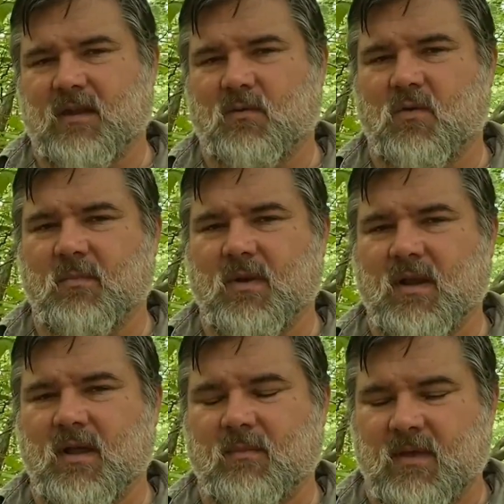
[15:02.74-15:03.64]
heat will warm
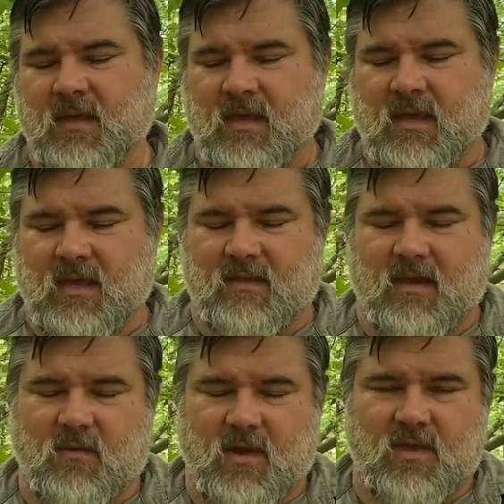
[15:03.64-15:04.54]
it up. And
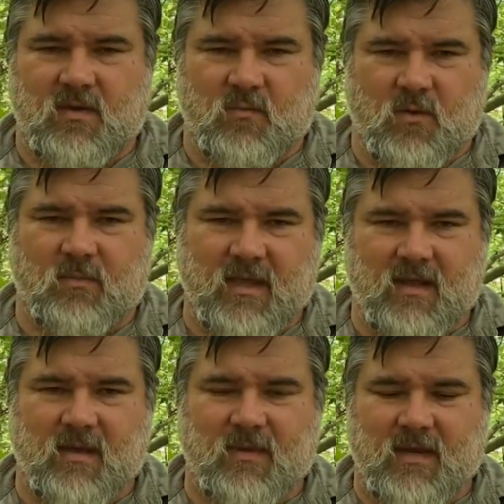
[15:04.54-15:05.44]
that way you can warm
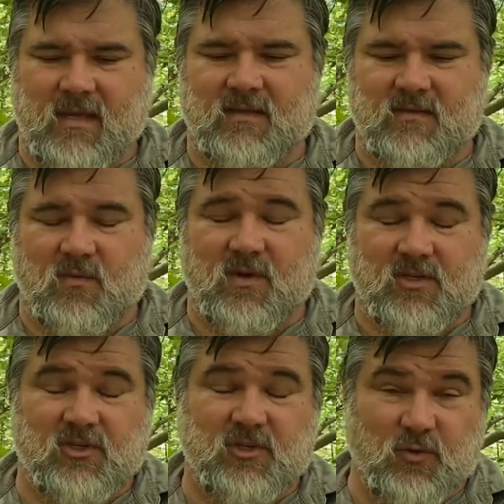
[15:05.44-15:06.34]
that up and it gets to where
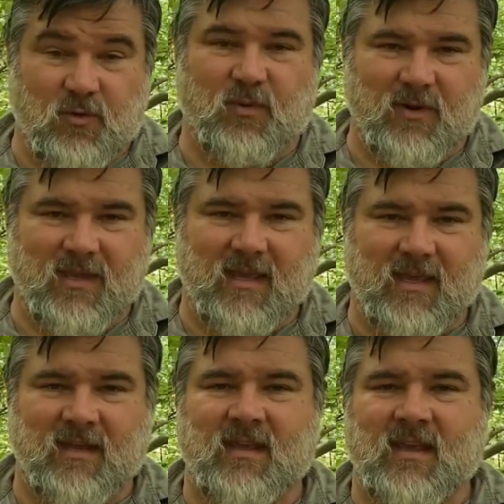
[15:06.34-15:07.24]
it's chewable
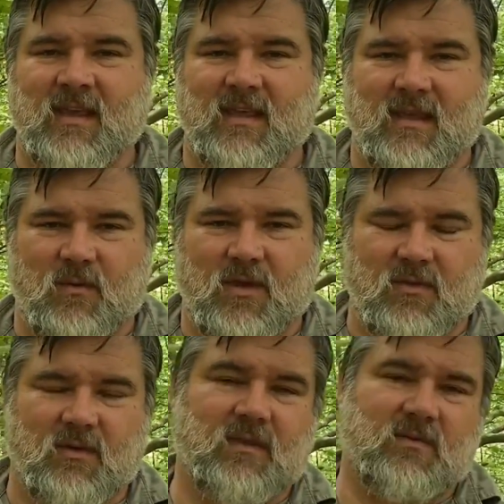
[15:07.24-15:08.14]
again. And that way
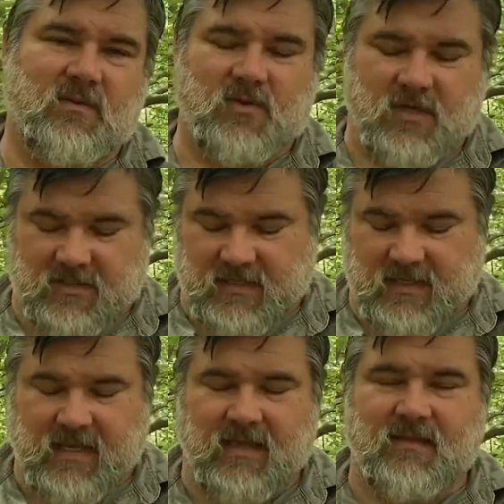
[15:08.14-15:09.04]
you can get the nutrition.
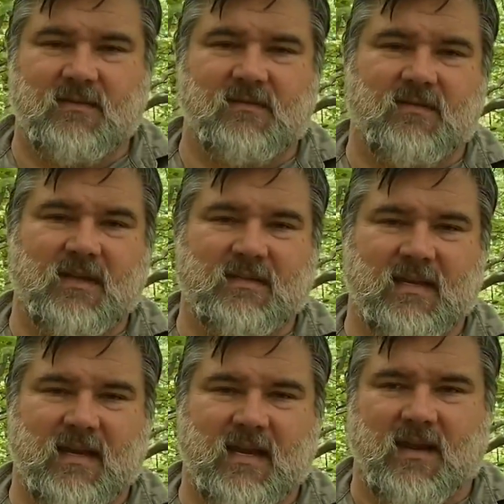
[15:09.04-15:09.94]
Again, these are things
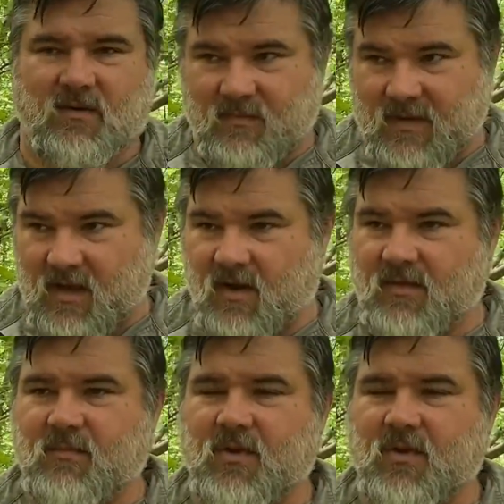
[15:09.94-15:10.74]
that I carry with me on the